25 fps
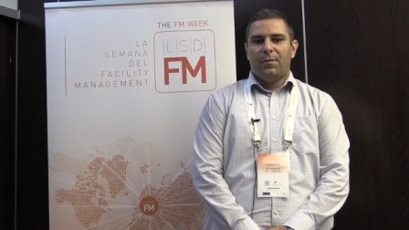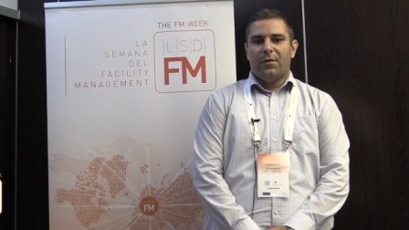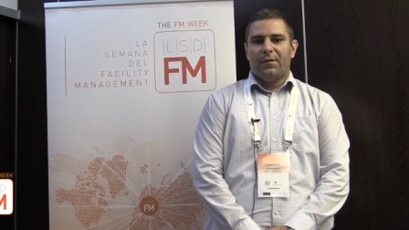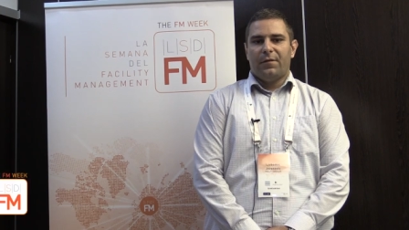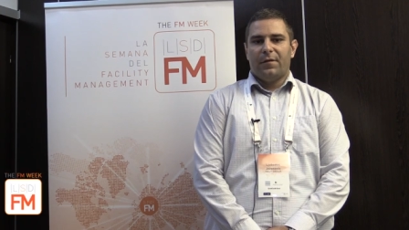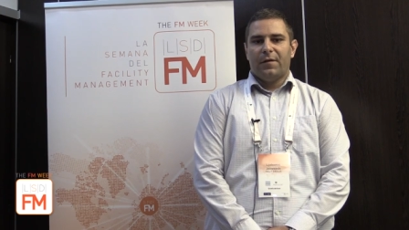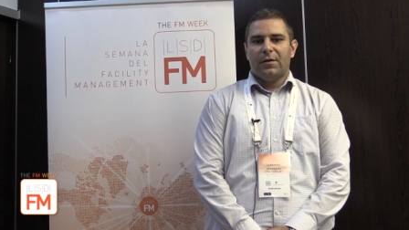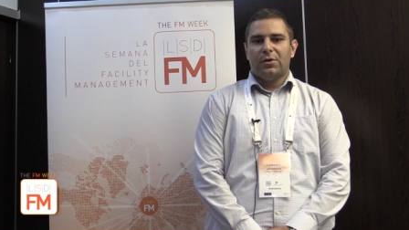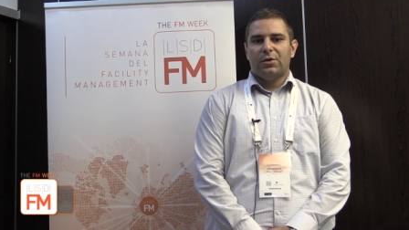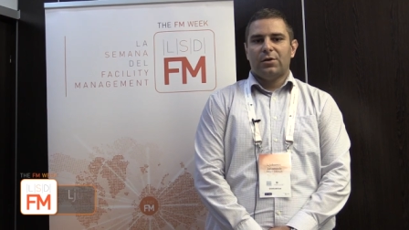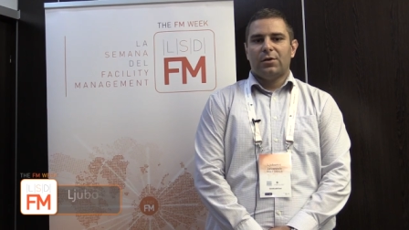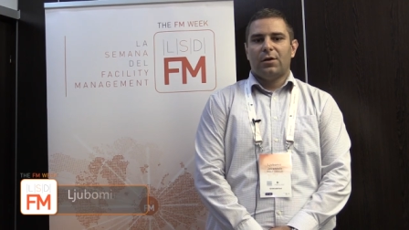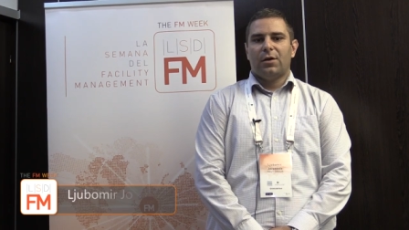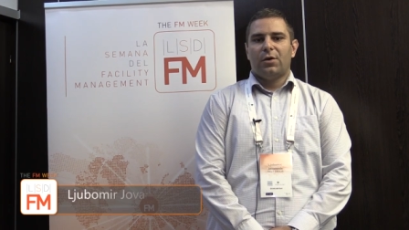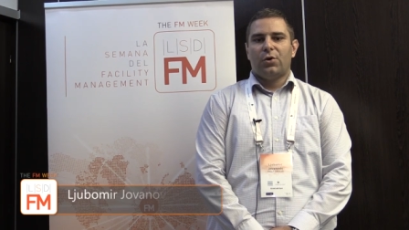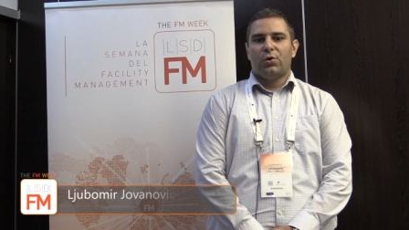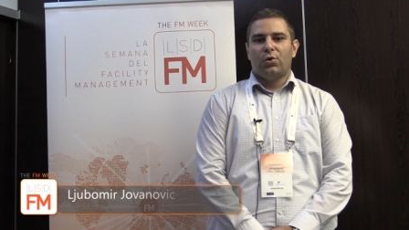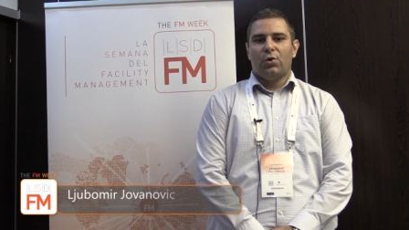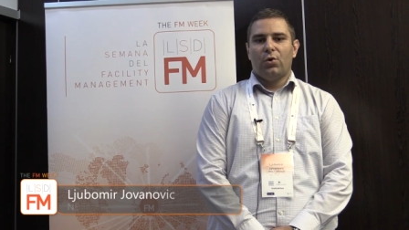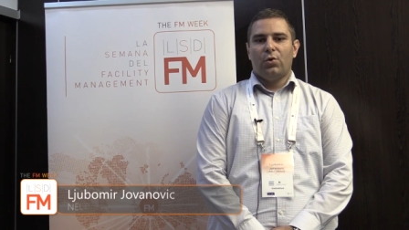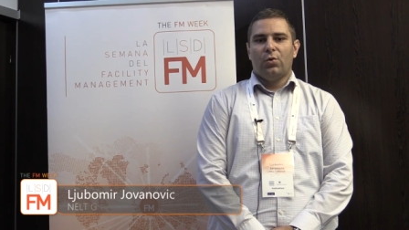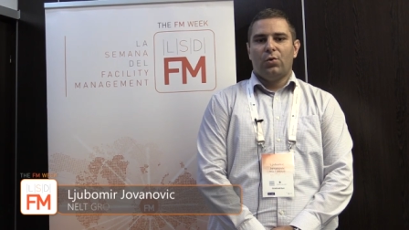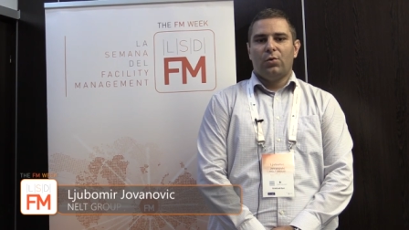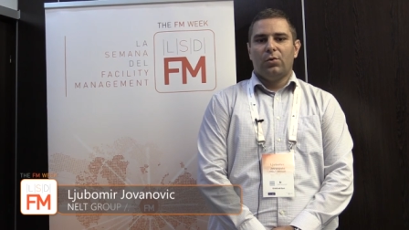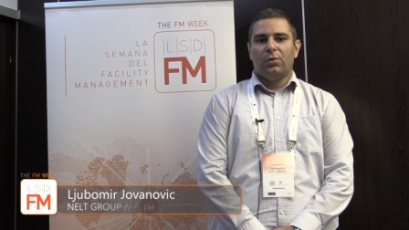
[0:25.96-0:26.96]
professional
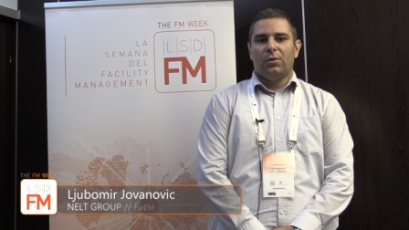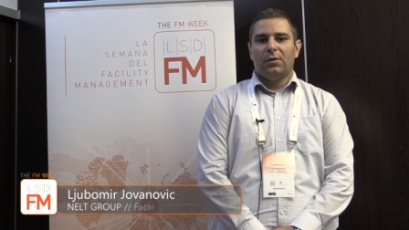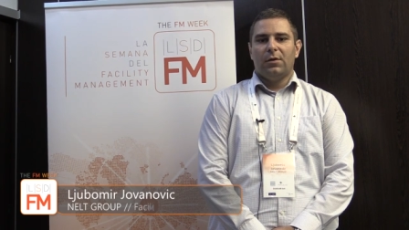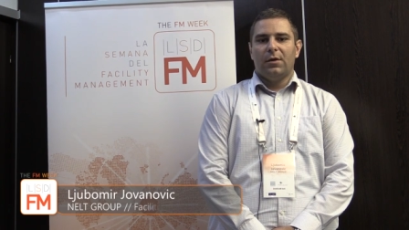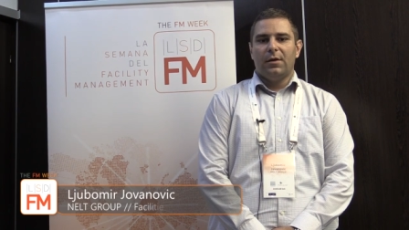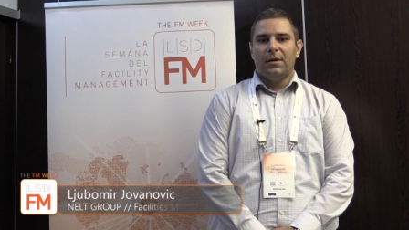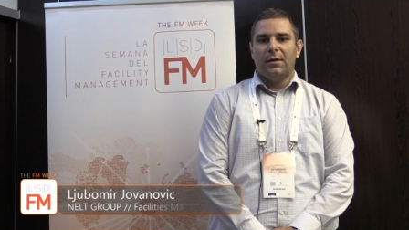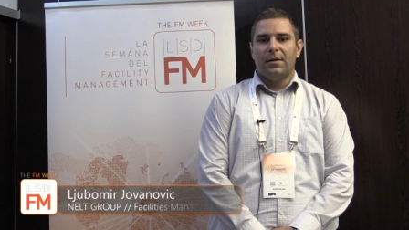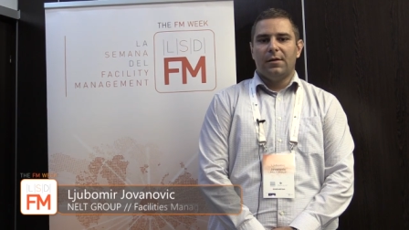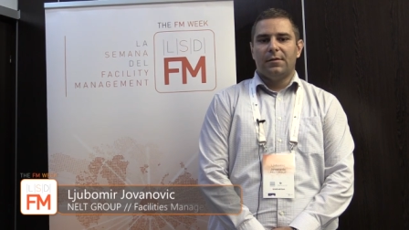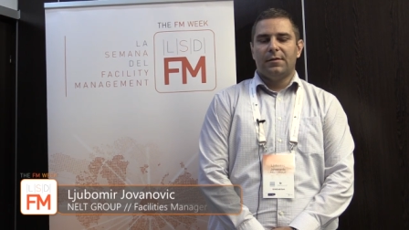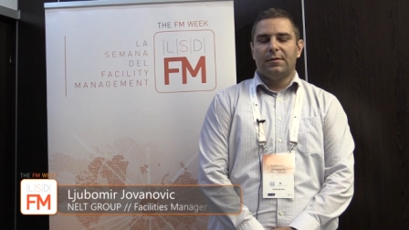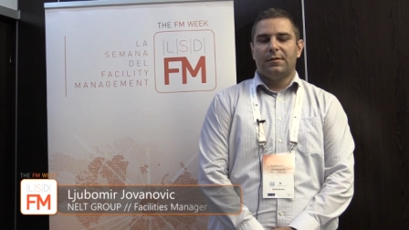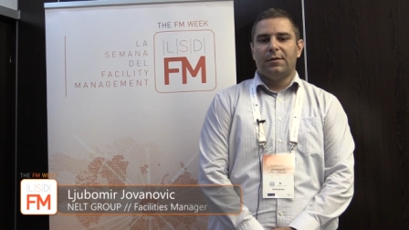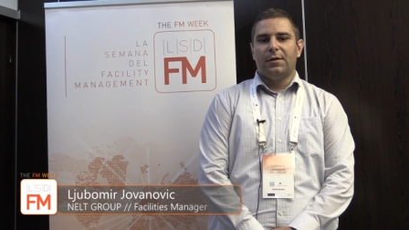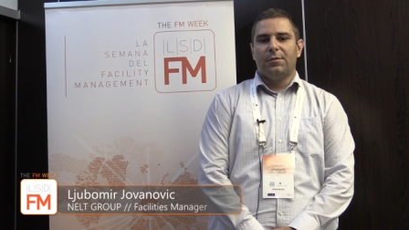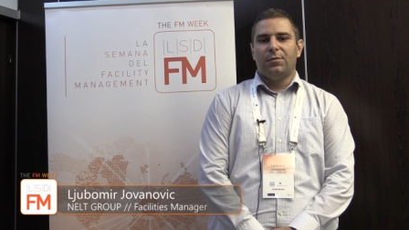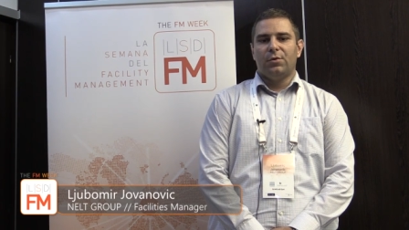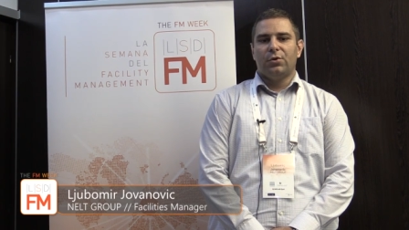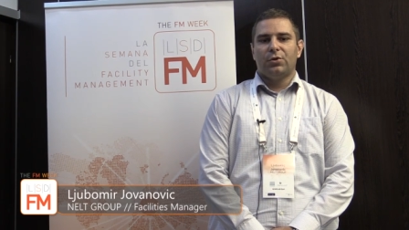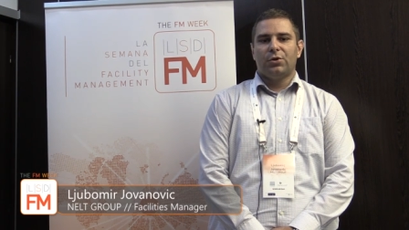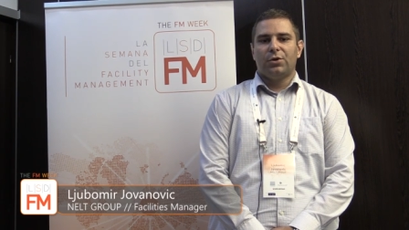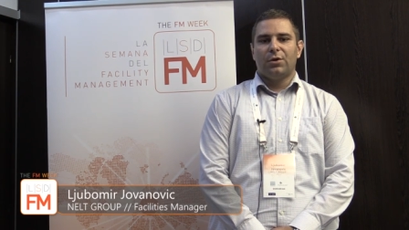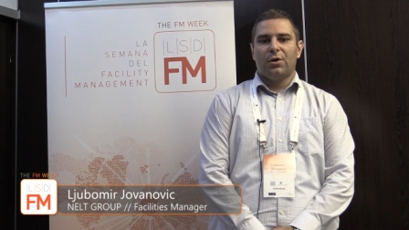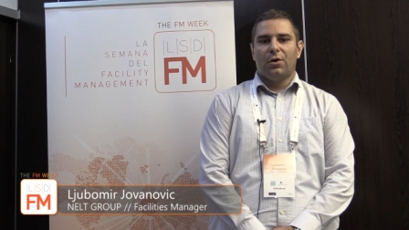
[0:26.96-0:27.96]
role in a
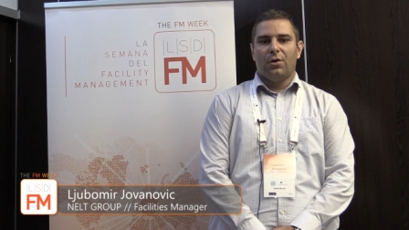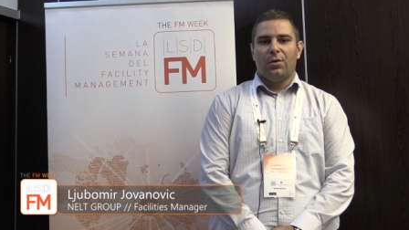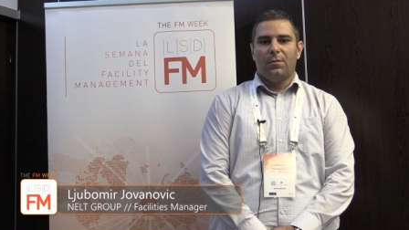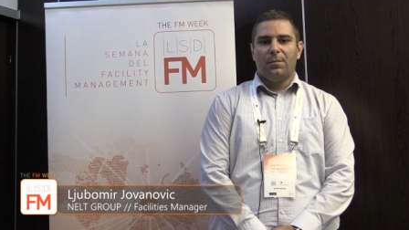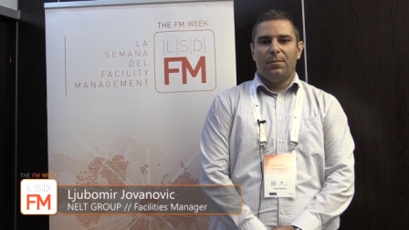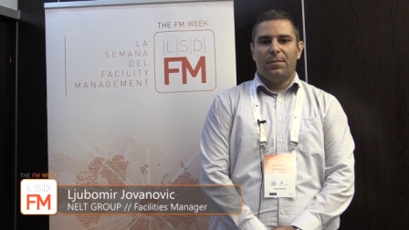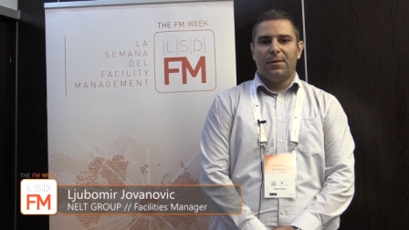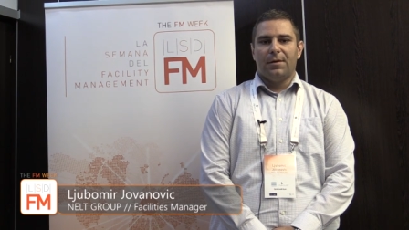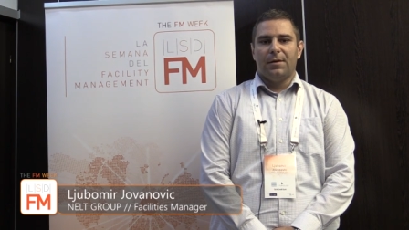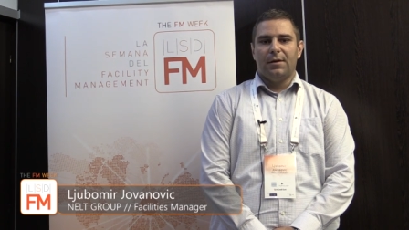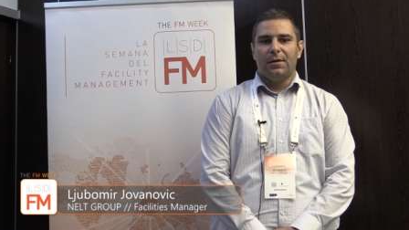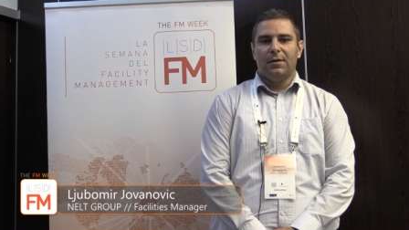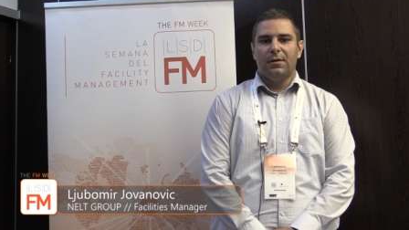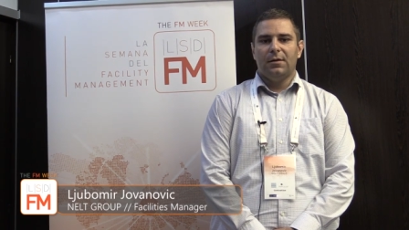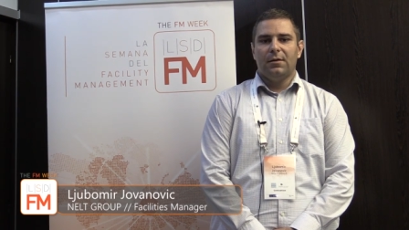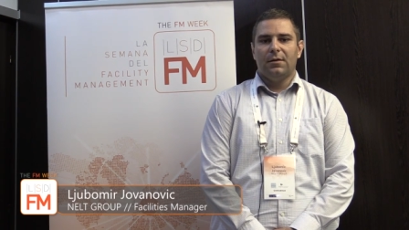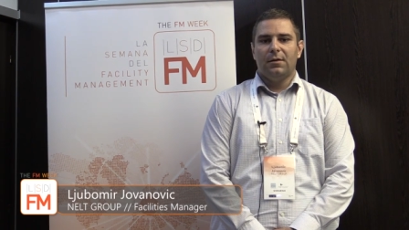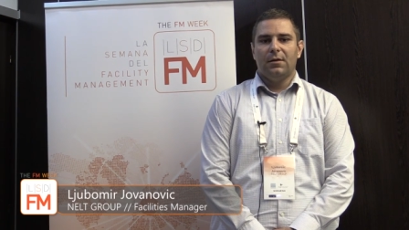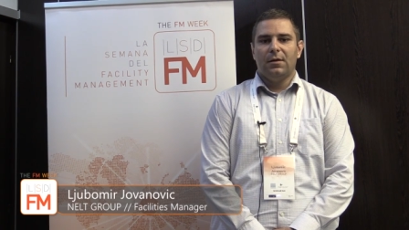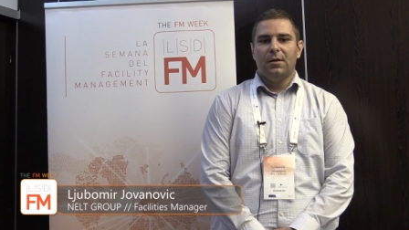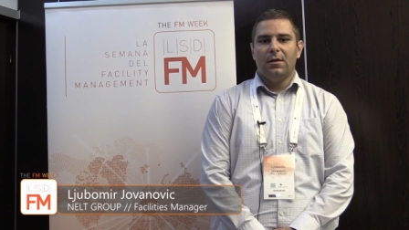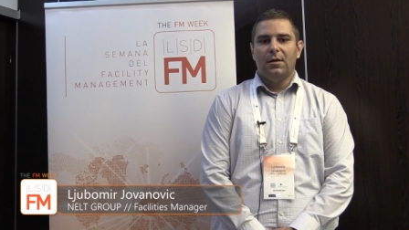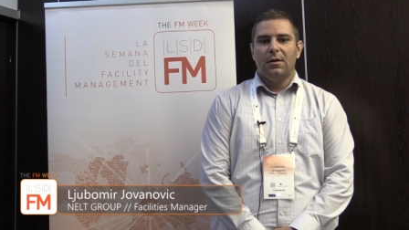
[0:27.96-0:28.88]
distribution company